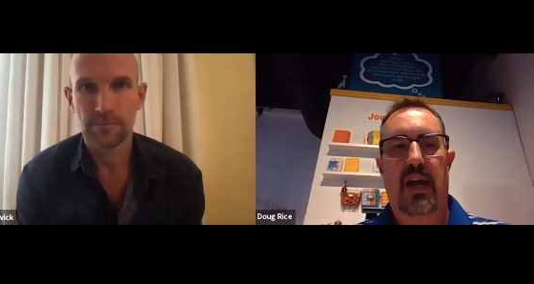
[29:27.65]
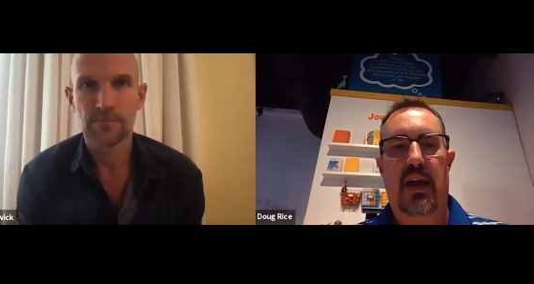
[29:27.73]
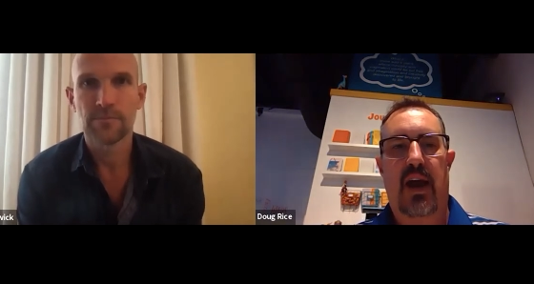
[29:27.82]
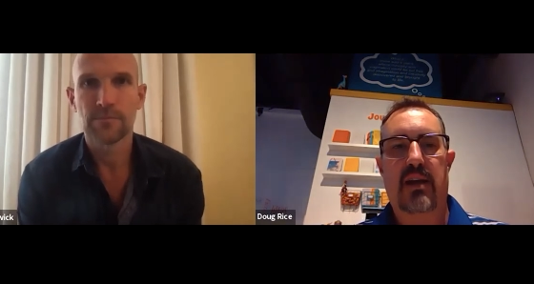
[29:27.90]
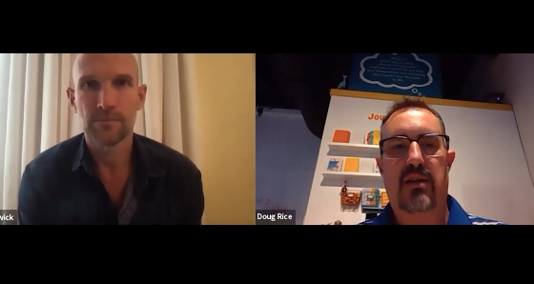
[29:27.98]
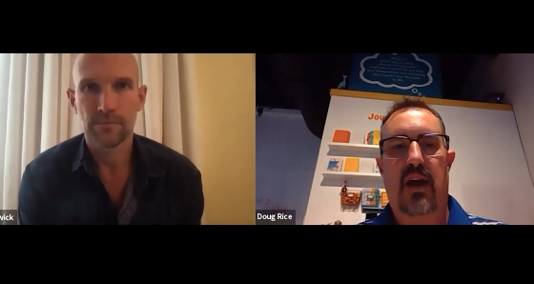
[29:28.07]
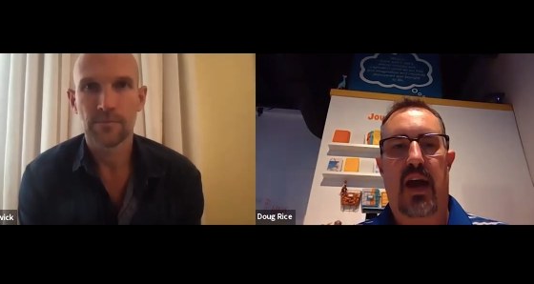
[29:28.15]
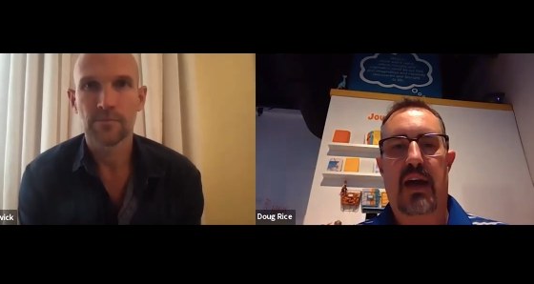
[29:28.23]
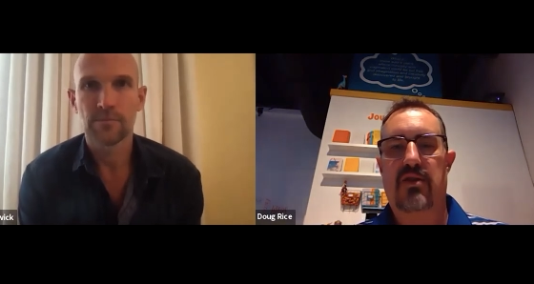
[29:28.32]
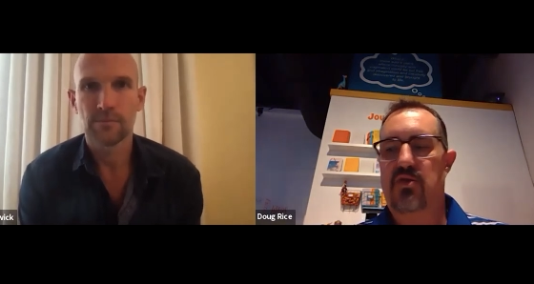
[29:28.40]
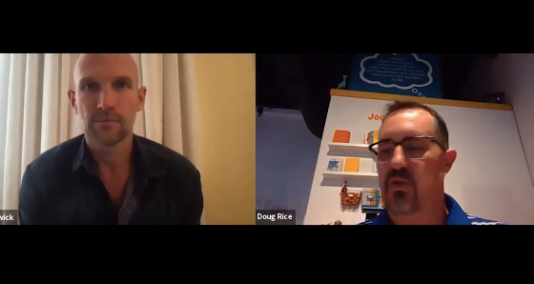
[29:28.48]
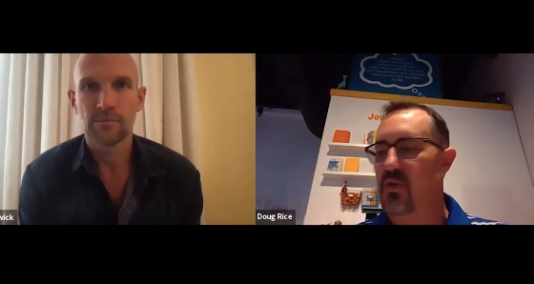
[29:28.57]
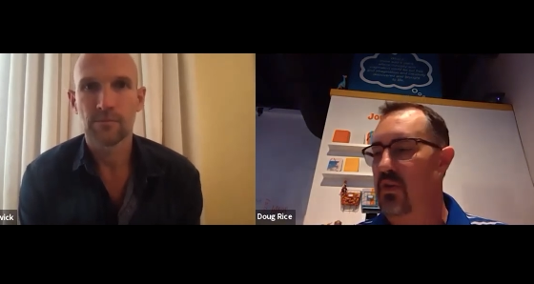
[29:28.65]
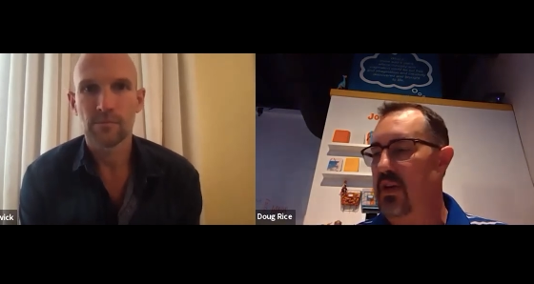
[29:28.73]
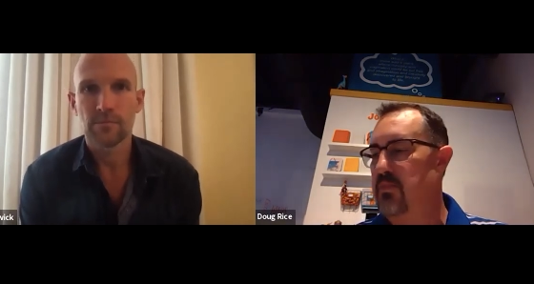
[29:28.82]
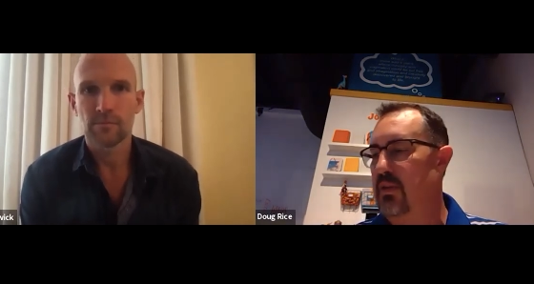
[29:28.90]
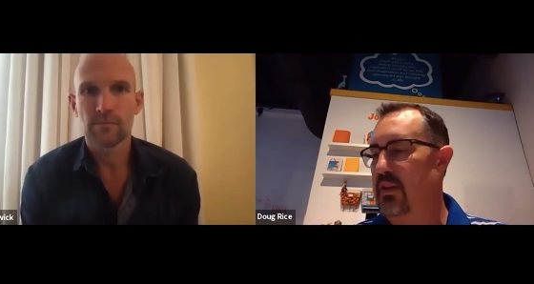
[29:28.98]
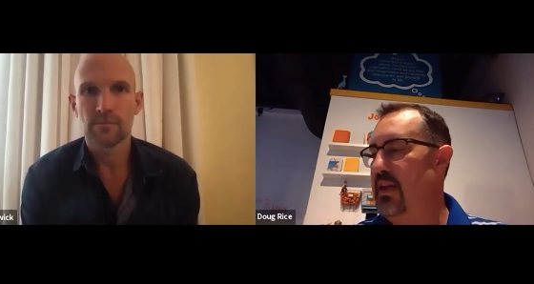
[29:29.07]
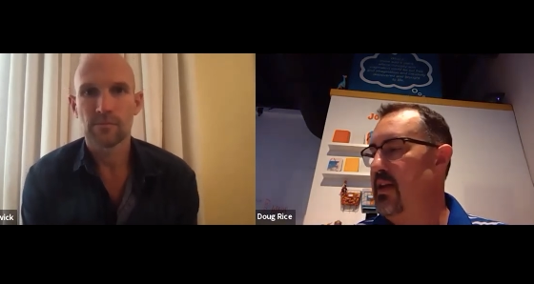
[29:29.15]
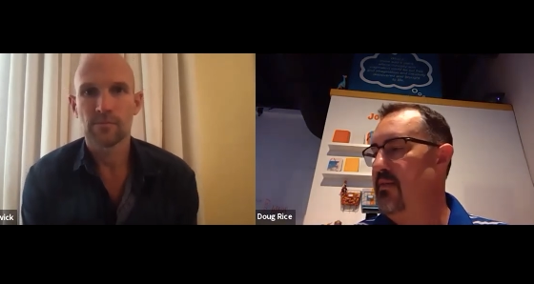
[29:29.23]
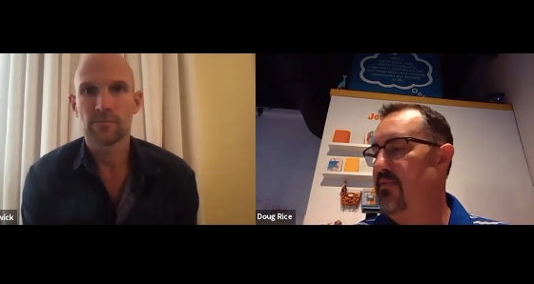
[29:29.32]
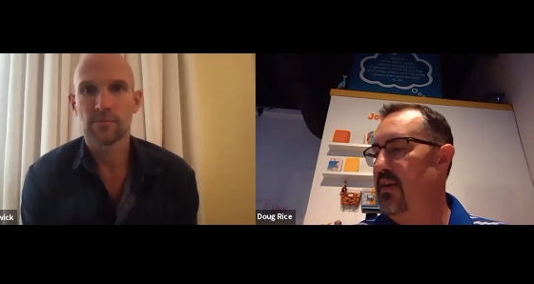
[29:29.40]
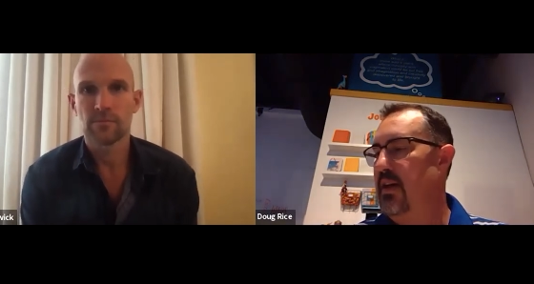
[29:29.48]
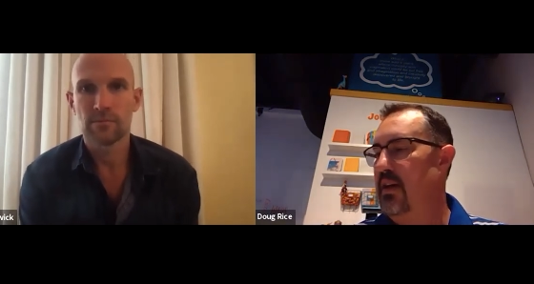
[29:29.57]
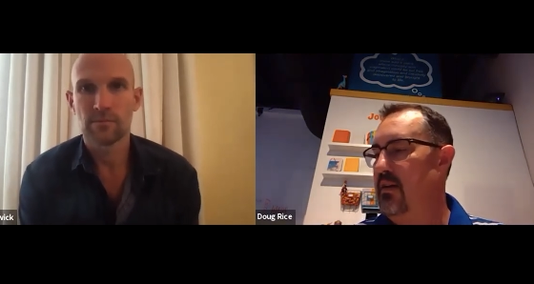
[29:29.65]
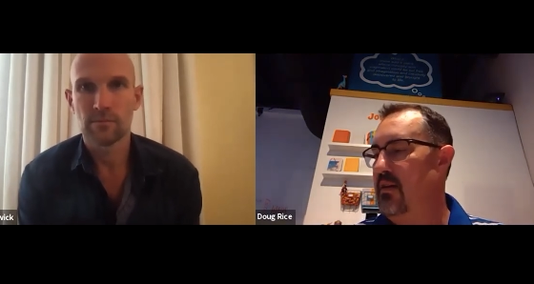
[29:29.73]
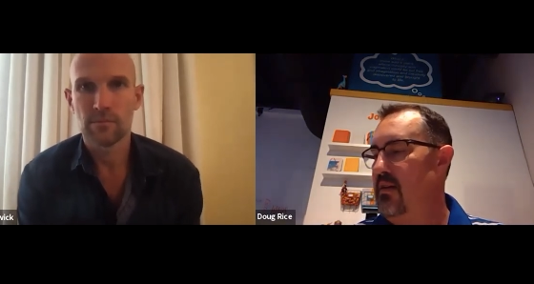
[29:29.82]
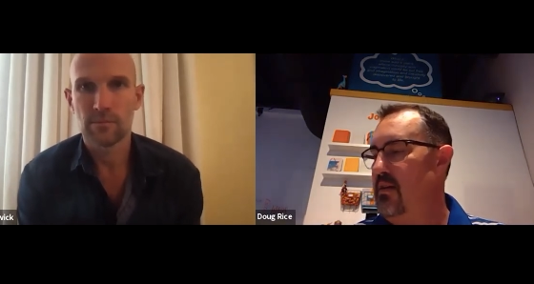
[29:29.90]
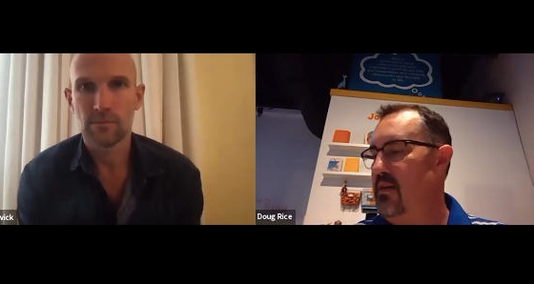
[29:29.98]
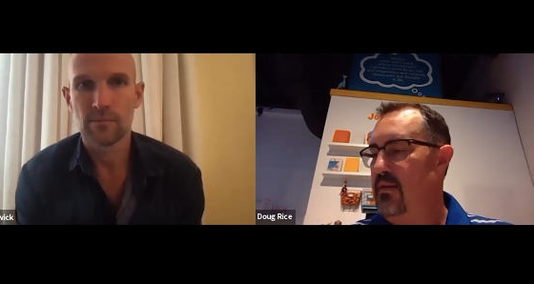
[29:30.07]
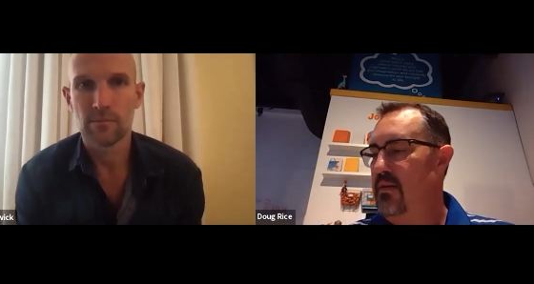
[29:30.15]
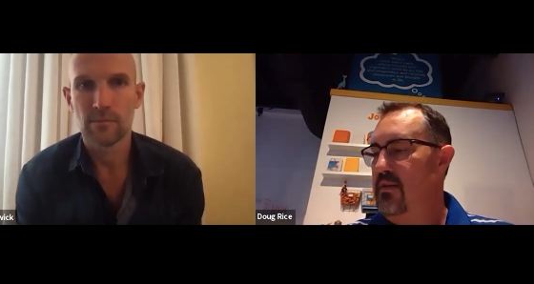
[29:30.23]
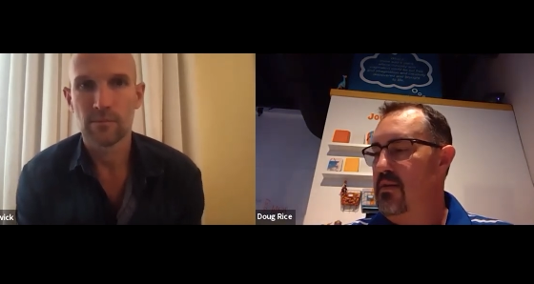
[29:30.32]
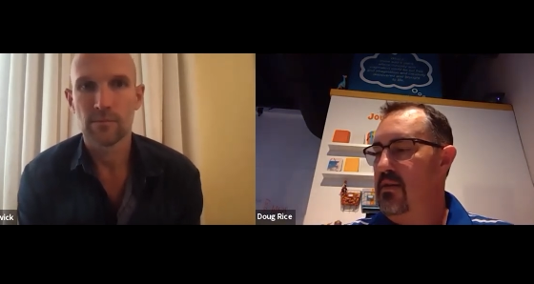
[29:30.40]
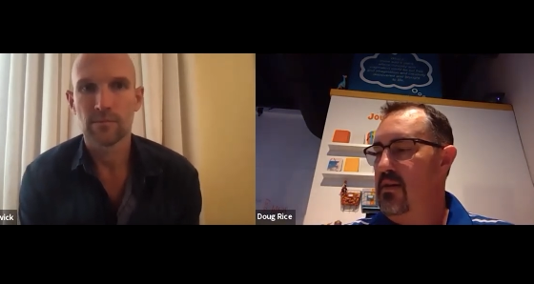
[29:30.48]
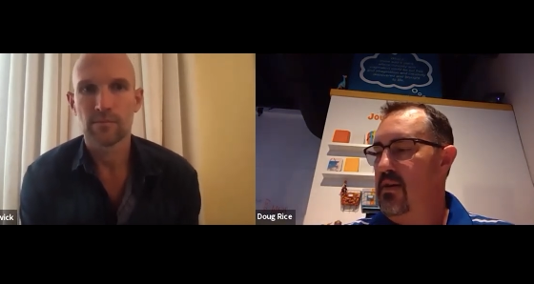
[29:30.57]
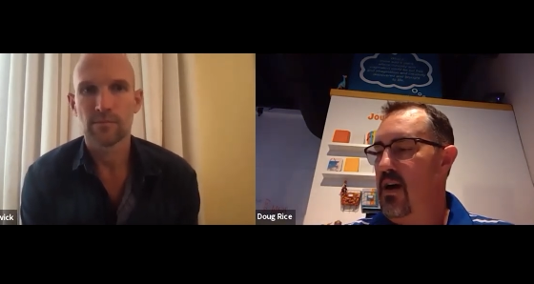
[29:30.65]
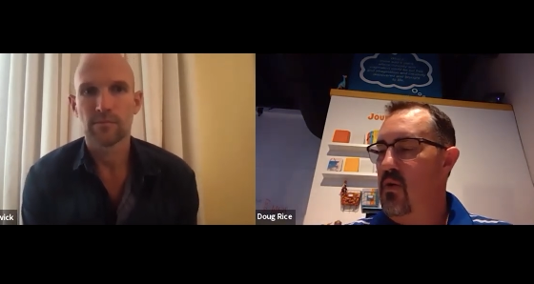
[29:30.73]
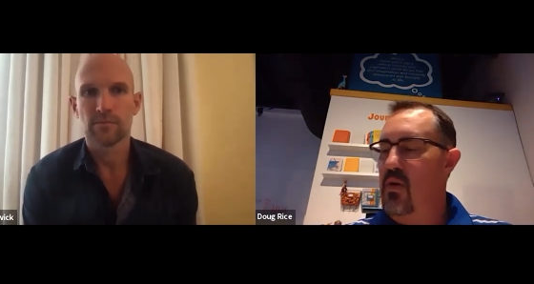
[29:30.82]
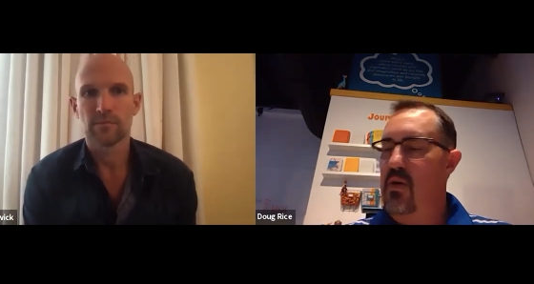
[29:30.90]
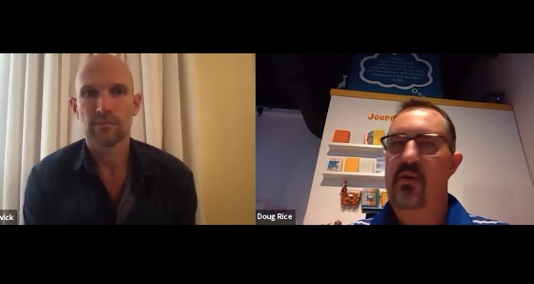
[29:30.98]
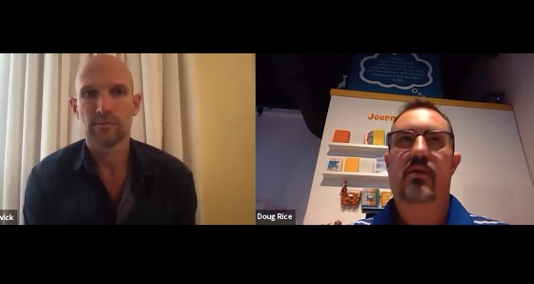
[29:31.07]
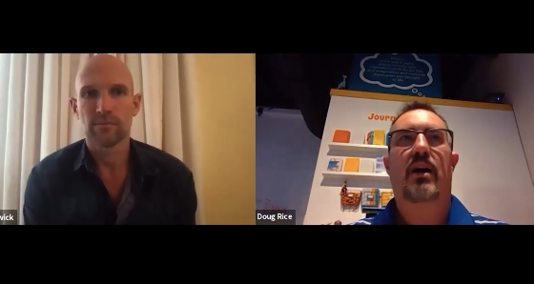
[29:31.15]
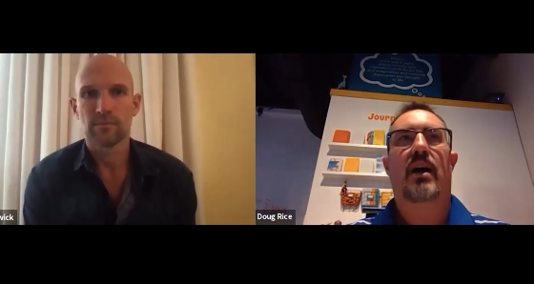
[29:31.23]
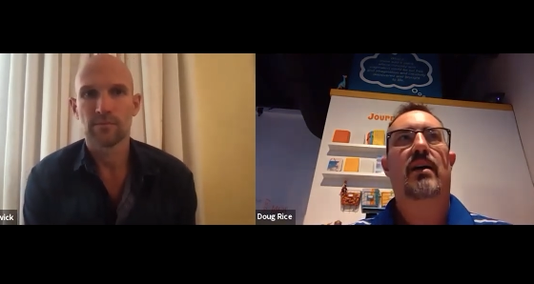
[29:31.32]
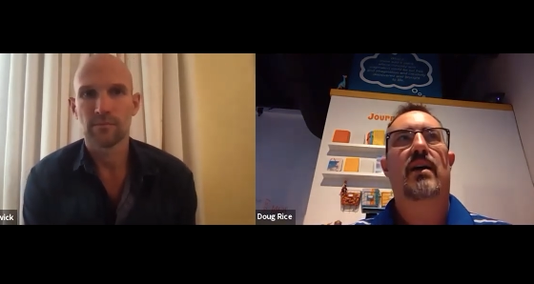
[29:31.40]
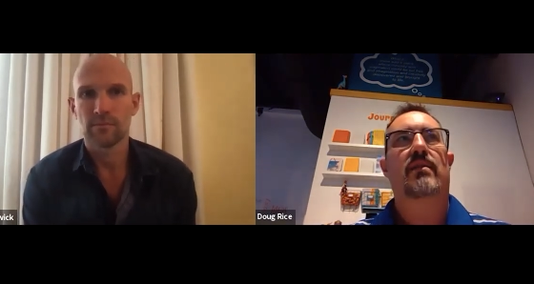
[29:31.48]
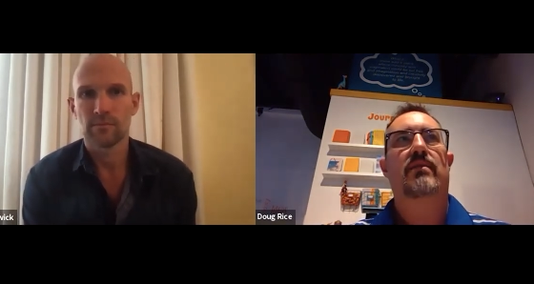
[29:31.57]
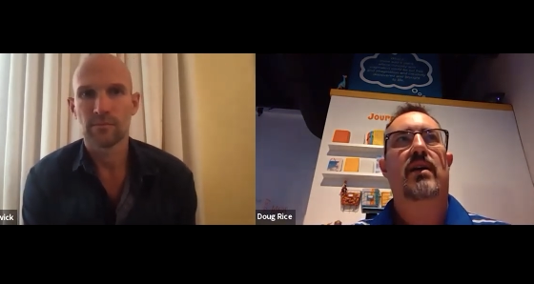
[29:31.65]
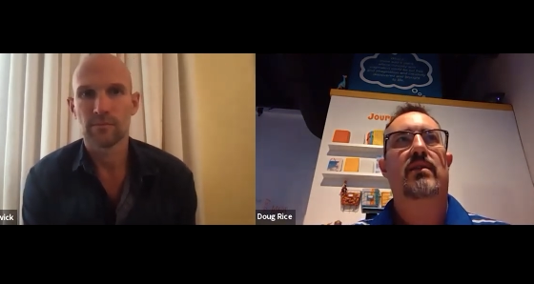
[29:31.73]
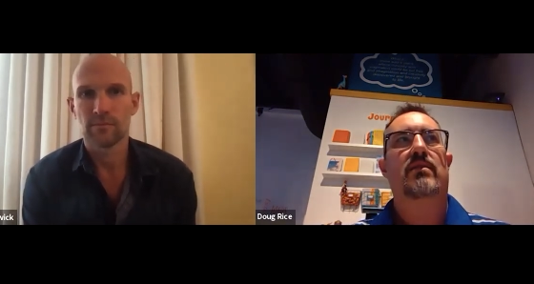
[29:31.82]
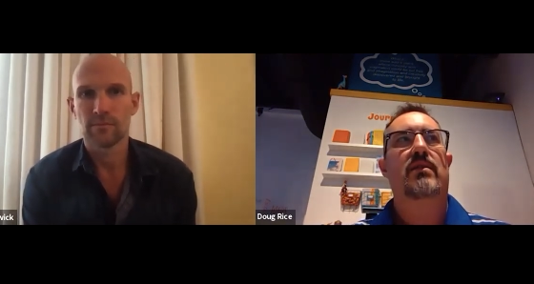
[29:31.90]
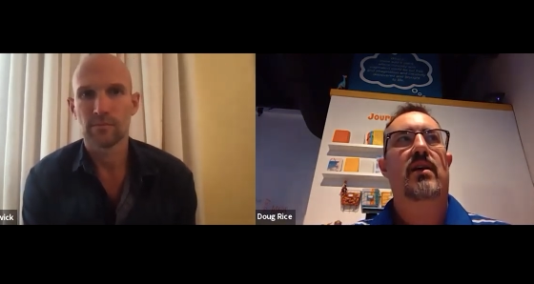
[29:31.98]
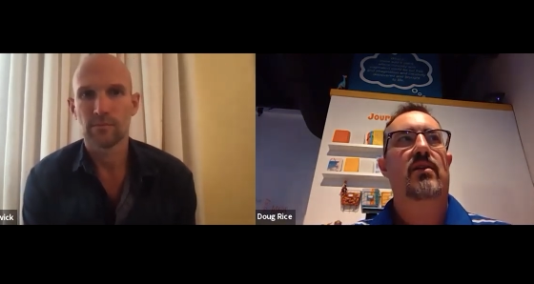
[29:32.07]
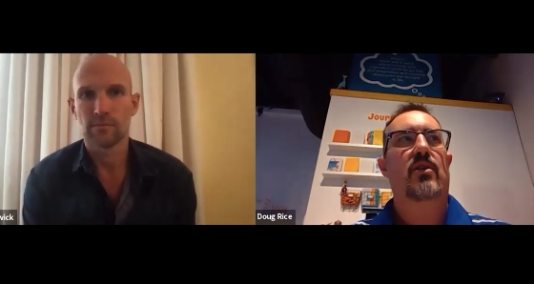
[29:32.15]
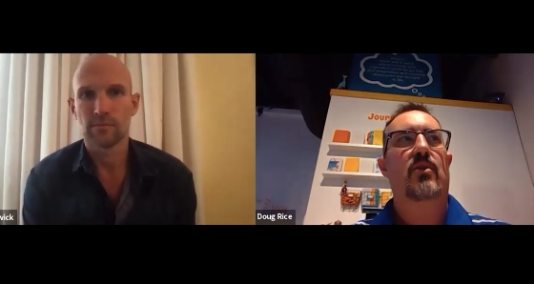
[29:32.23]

Speaker 1: and I I truly believe in. Oh, I, I, I don't I don't